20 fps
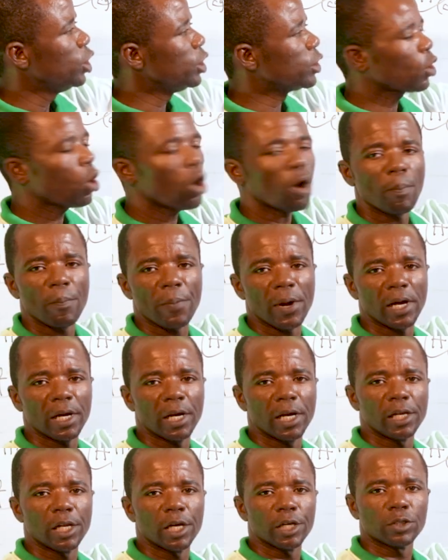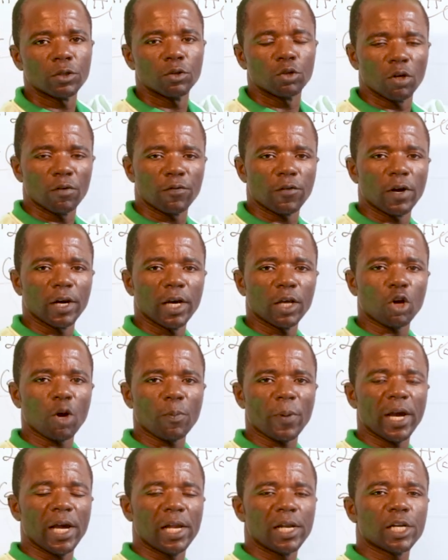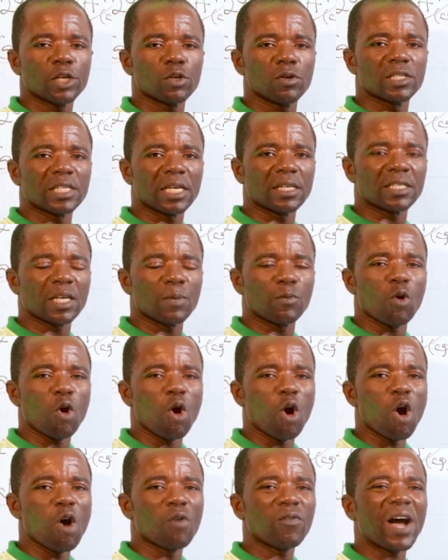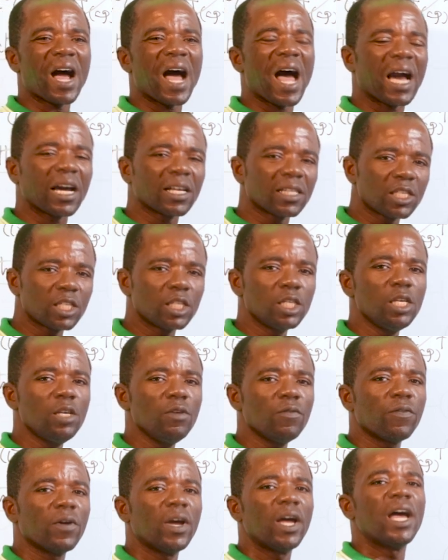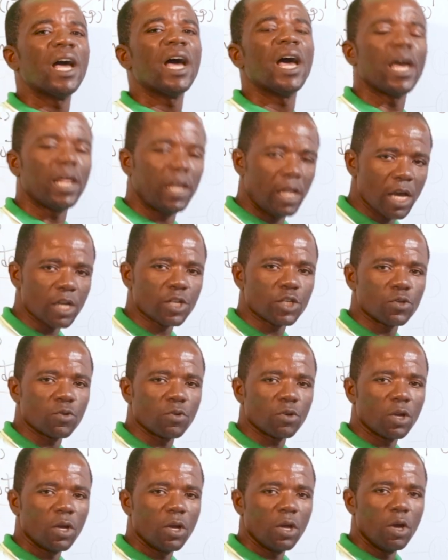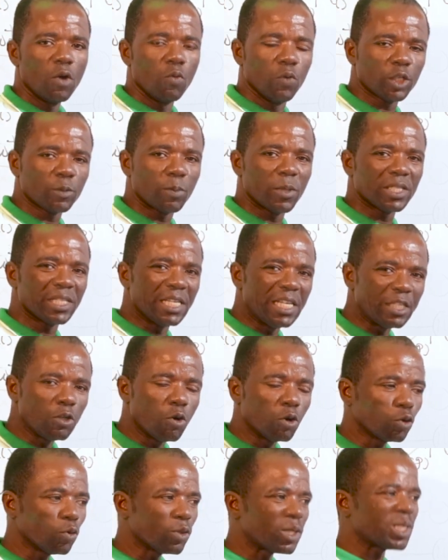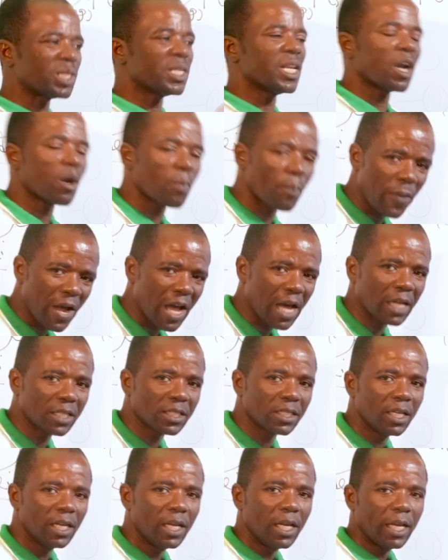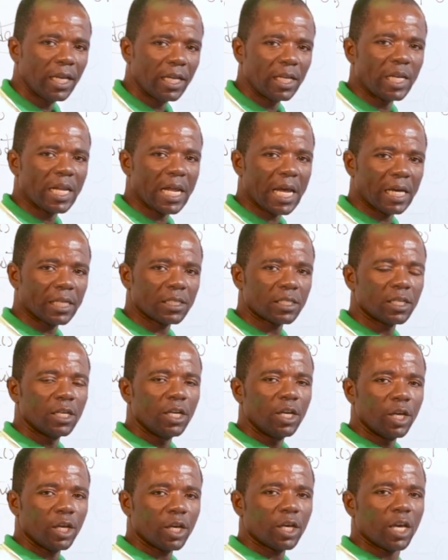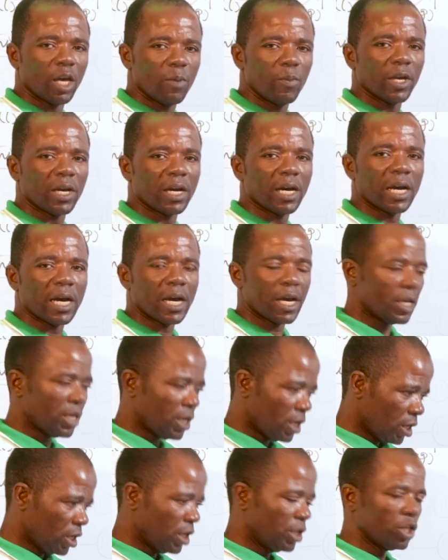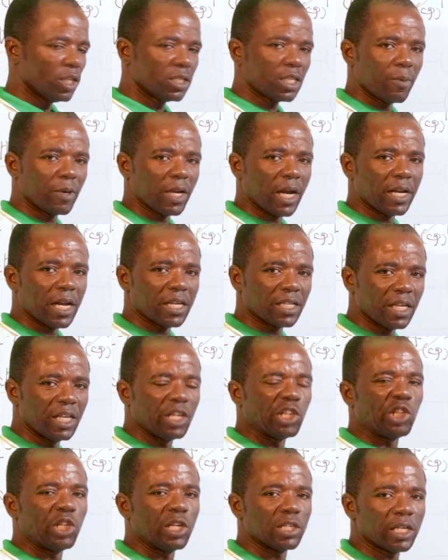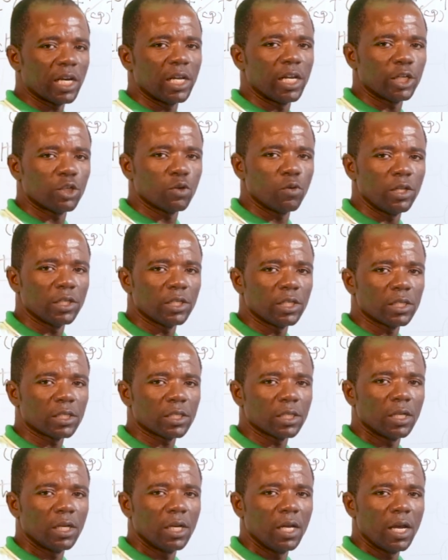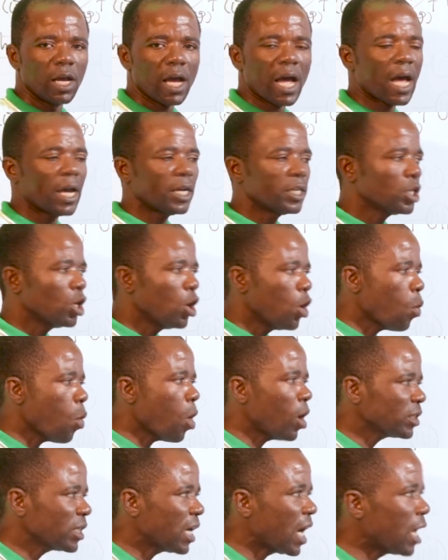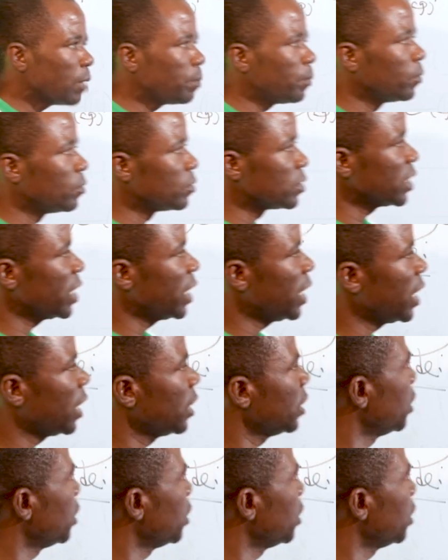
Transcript: is copper electrode. Don't forget, copper electrode is an example of active electrode, which means it's going to take part in that chemical, in this chemical reaction, in this electrolysis. And what happens here